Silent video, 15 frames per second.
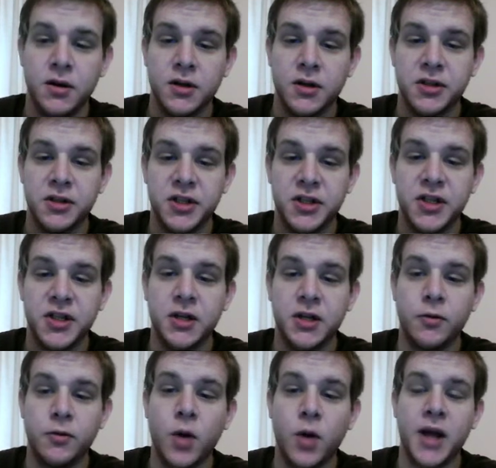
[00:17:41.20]
GCD of
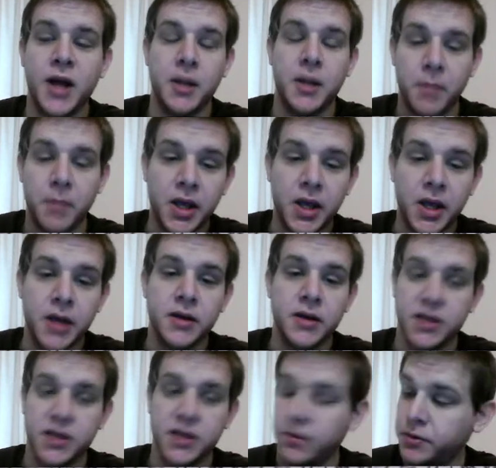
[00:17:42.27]
Y and B
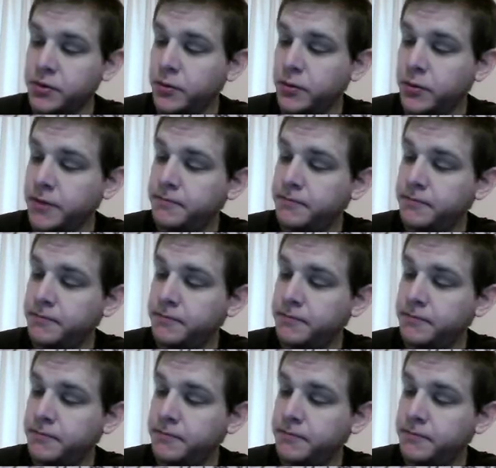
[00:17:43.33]
is equal to 1.